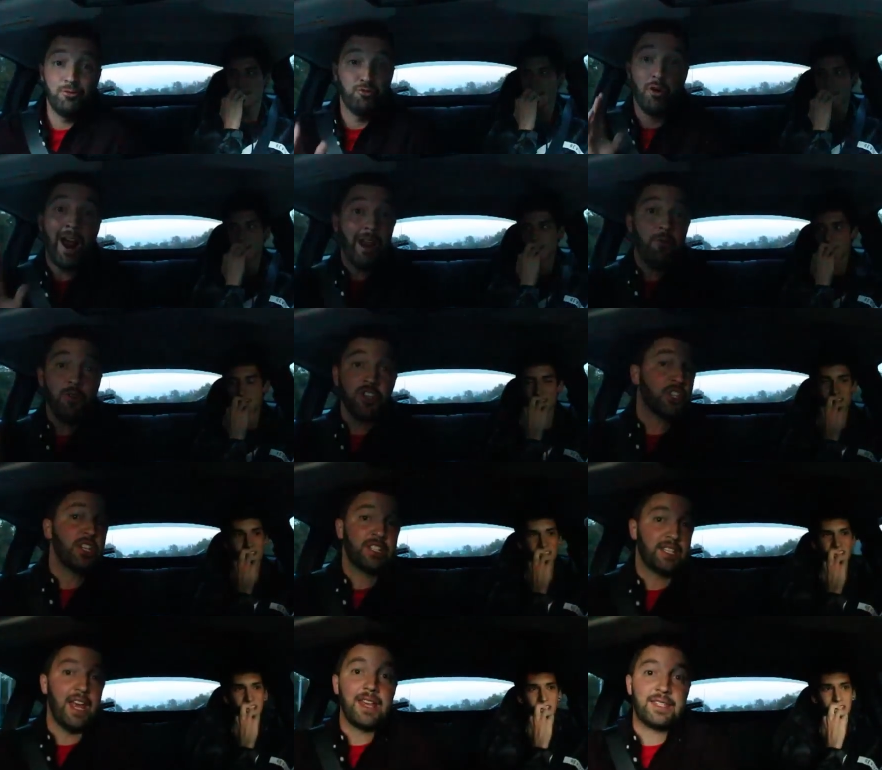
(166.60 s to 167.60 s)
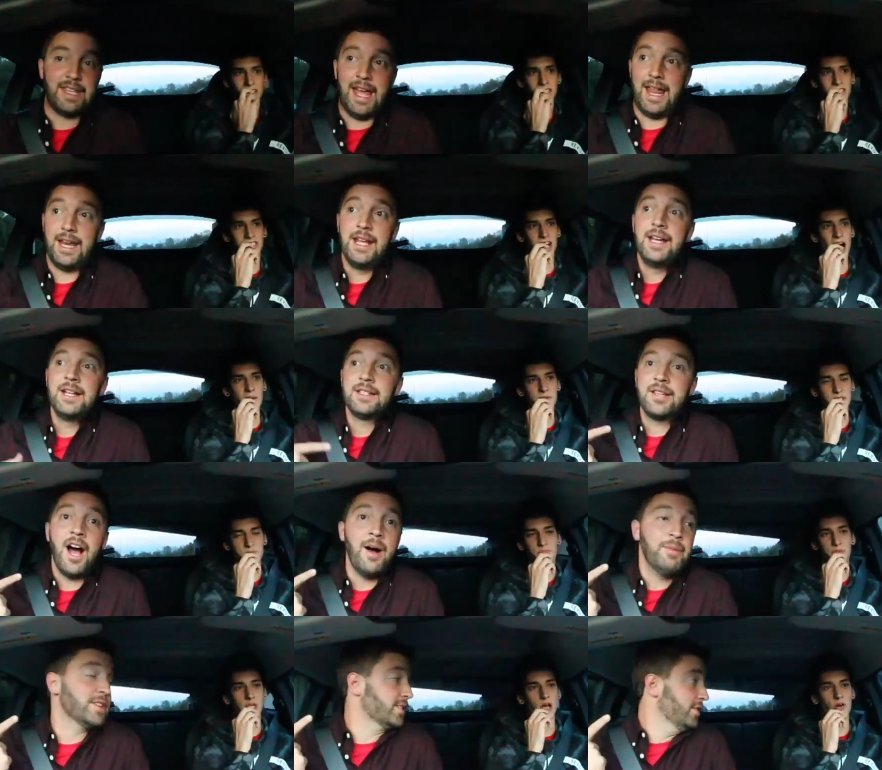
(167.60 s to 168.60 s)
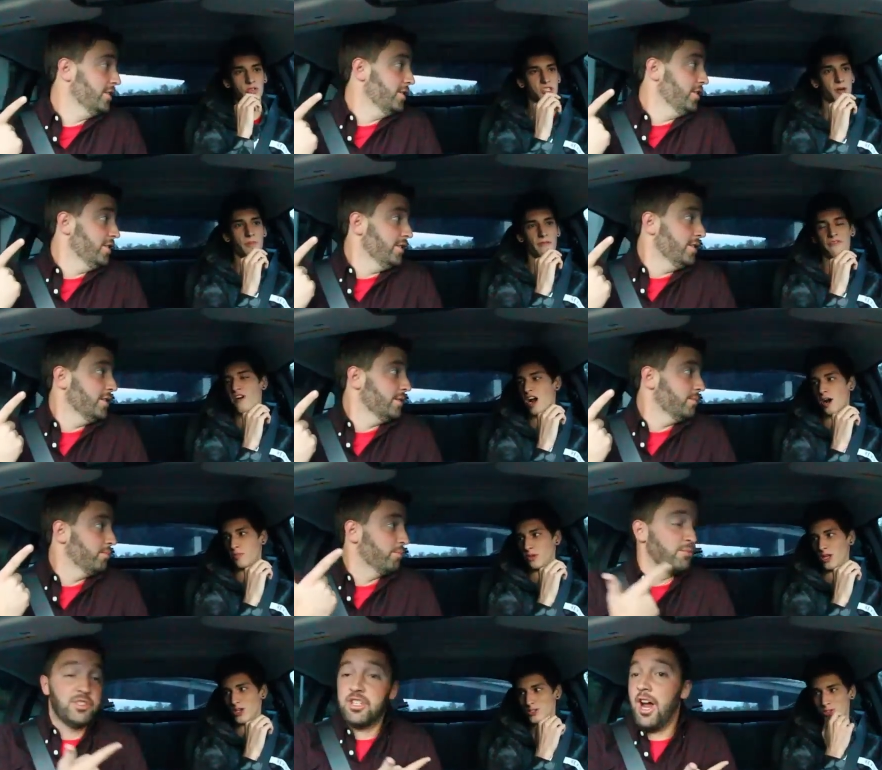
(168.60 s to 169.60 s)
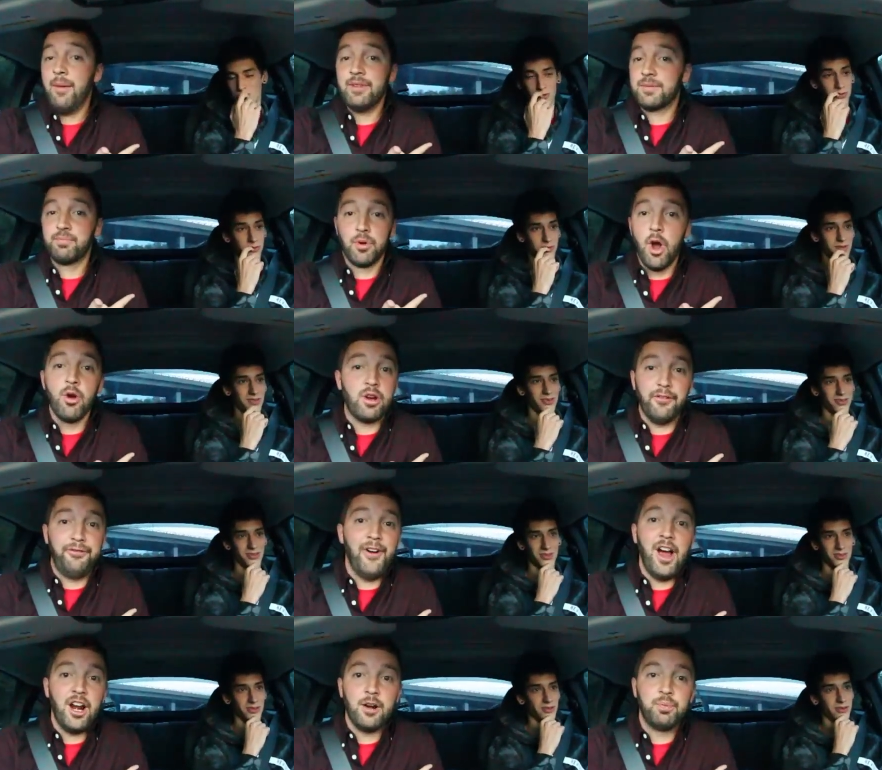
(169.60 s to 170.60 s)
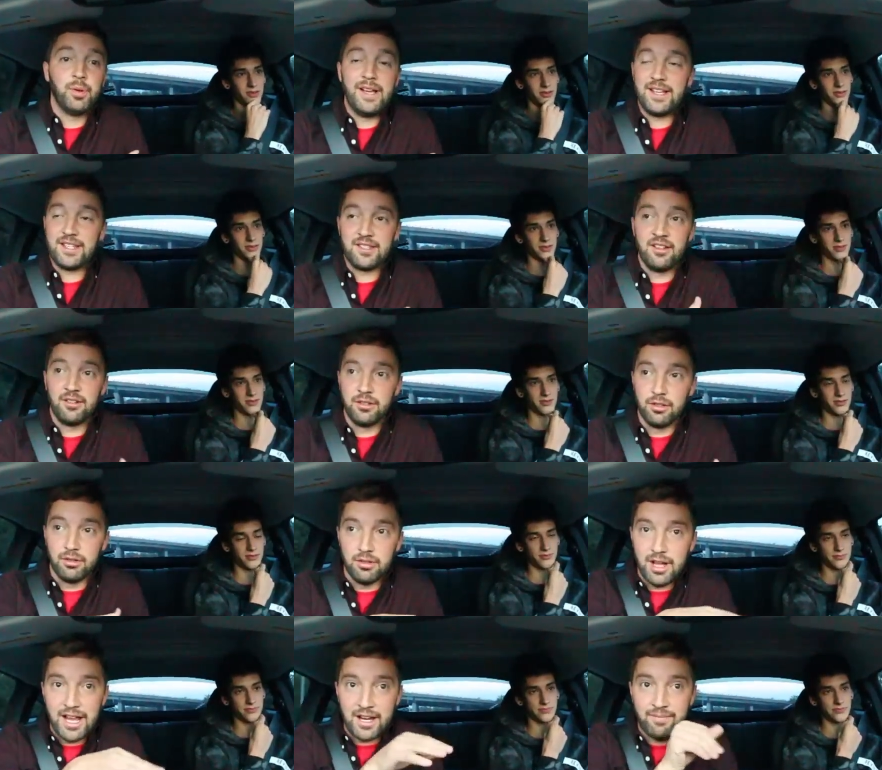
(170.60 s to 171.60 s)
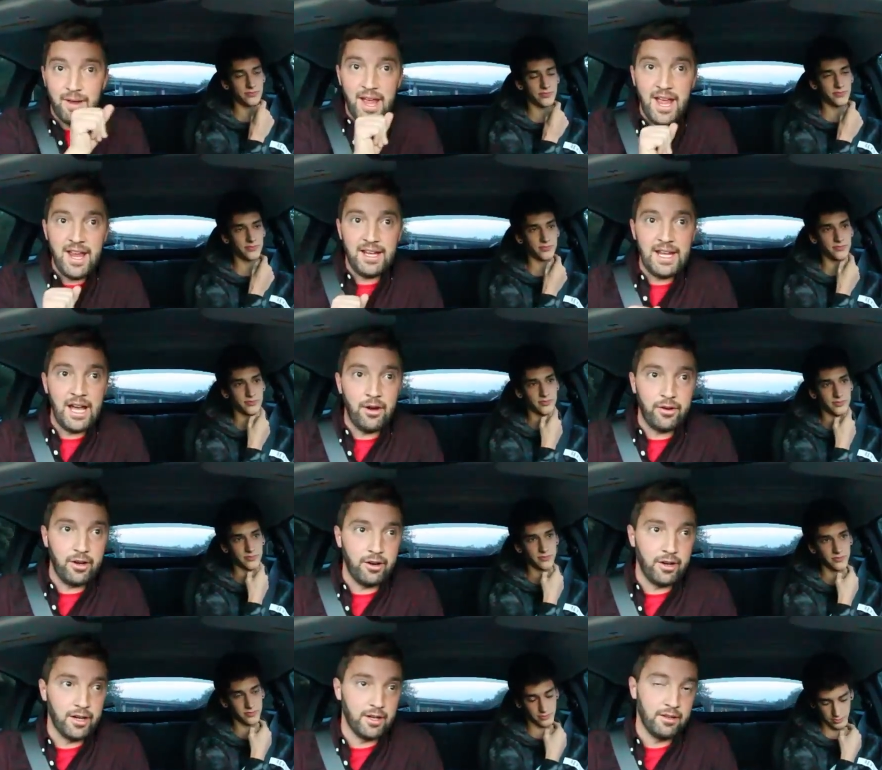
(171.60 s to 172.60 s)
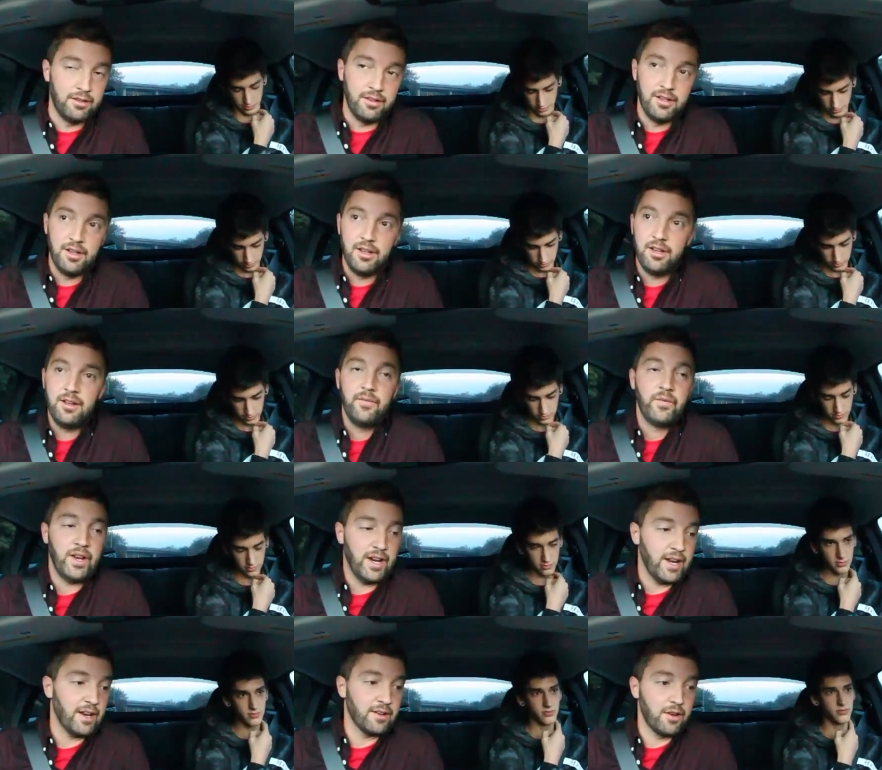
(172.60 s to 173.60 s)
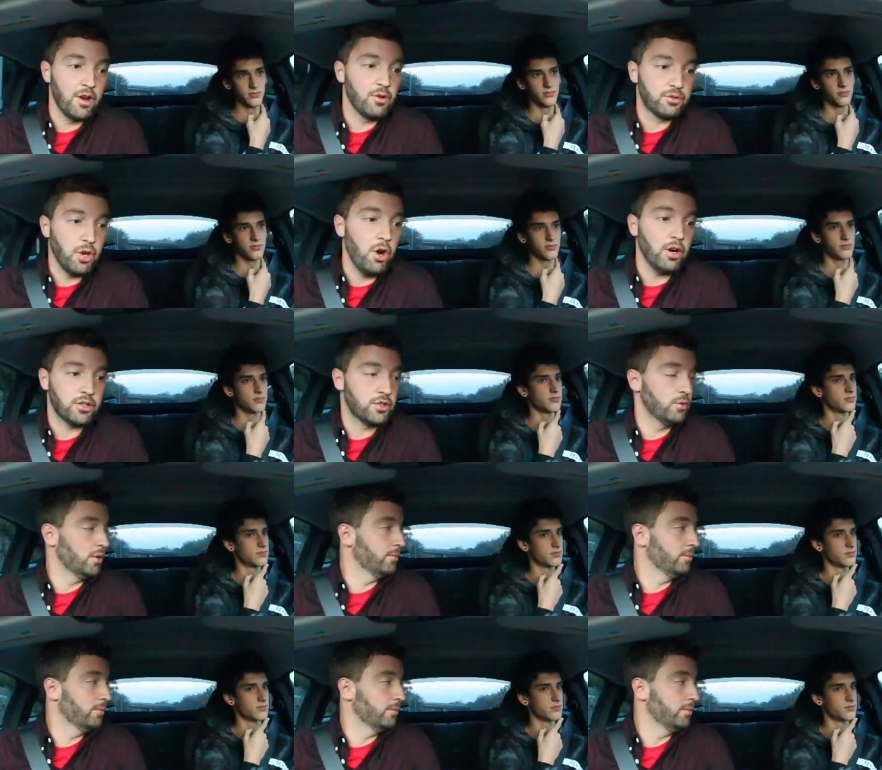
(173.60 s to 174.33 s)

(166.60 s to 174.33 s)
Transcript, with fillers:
Speaker 1: Right when she says that, Thomas, Thomas blows up a fireplace. Thomas broke a fireplace in their little like hangout area, and I got to go talk to